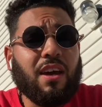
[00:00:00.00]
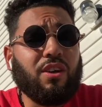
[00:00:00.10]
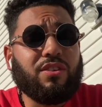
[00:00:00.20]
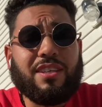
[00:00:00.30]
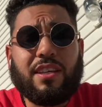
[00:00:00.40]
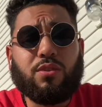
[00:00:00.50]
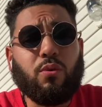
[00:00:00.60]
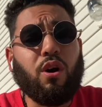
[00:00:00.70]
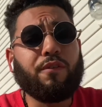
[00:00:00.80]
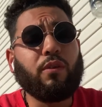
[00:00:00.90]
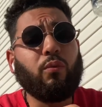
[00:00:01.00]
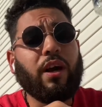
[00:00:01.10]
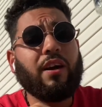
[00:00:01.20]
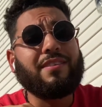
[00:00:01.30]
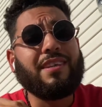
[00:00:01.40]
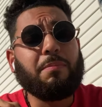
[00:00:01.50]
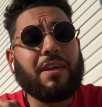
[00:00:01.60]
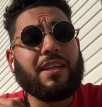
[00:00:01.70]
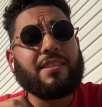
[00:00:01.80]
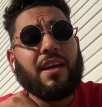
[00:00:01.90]
you see that too often, where a team
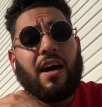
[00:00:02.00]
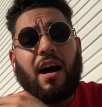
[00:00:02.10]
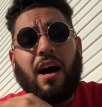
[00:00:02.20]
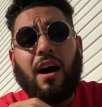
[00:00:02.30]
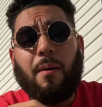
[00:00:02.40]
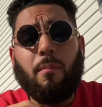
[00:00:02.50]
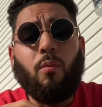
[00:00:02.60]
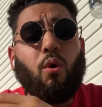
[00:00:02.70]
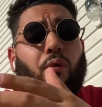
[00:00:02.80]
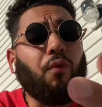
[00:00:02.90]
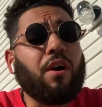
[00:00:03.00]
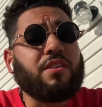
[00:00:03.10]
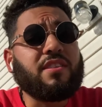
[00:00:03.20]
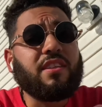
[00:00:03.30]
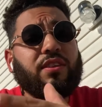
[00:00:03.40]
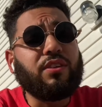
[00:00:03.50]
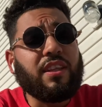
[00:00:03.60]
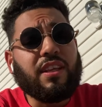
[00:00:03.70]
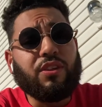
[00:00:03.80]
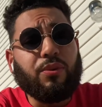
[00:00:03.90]
gets more runs
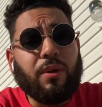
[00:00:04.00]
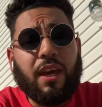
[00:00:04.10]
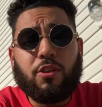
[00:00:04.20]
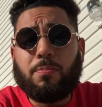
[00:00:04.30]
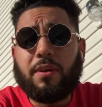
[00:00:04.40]
than they do hits.